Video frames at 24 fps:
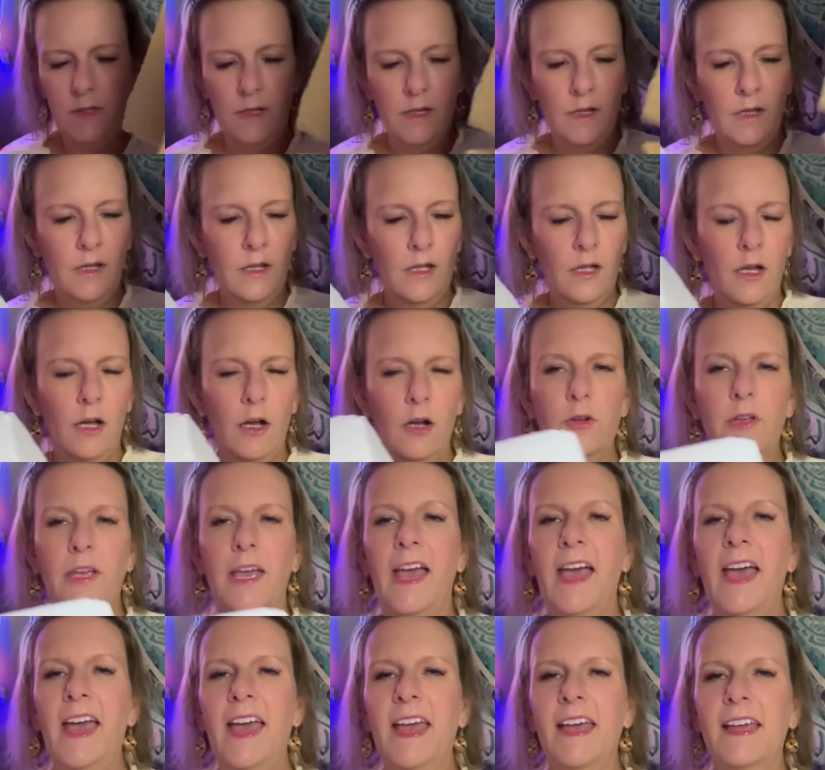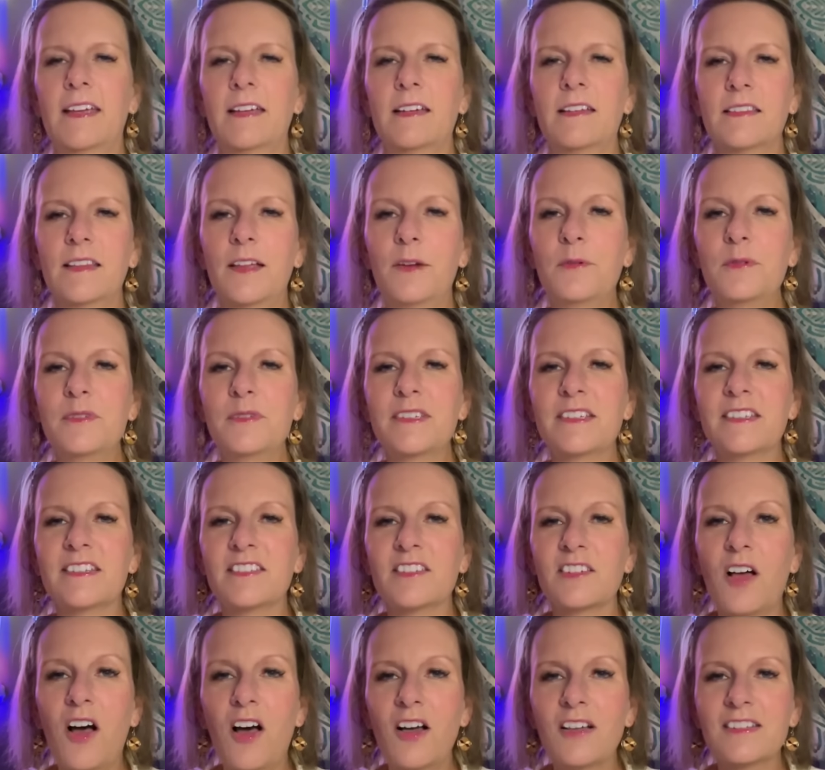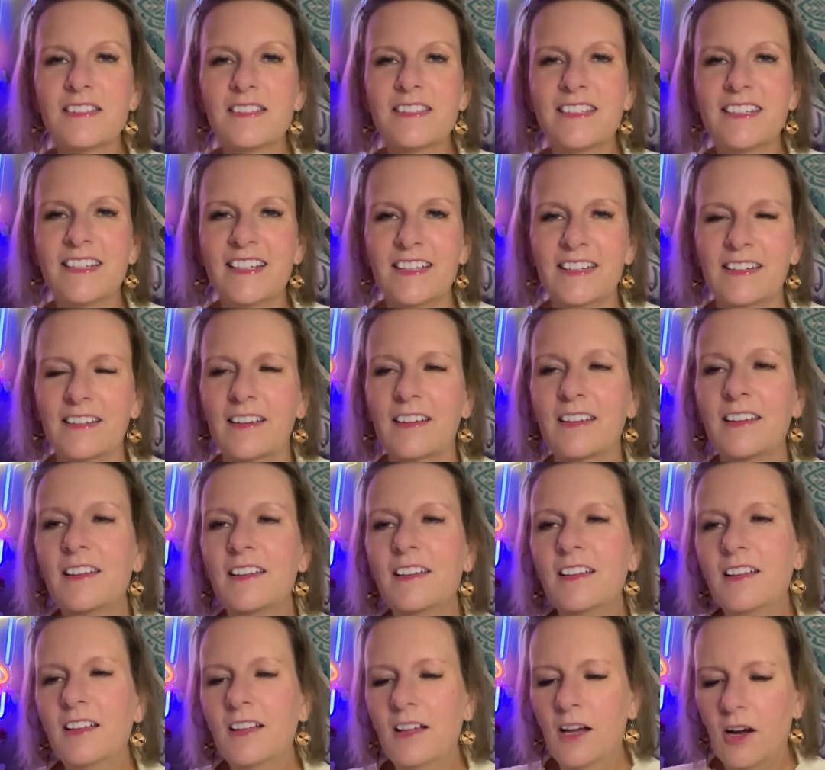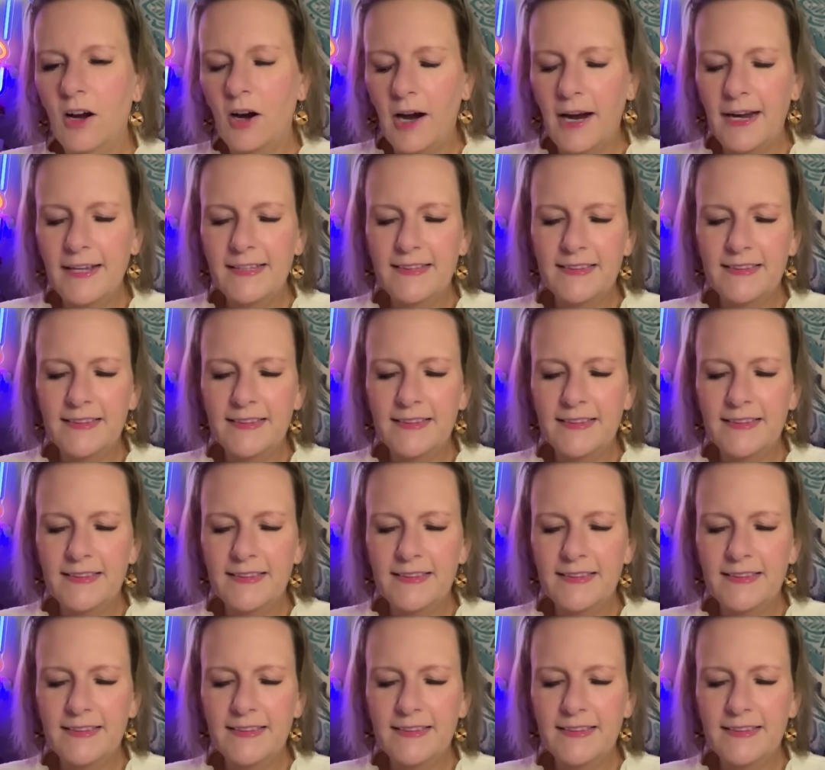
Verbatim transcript: Okay, that was exhausting. All right, this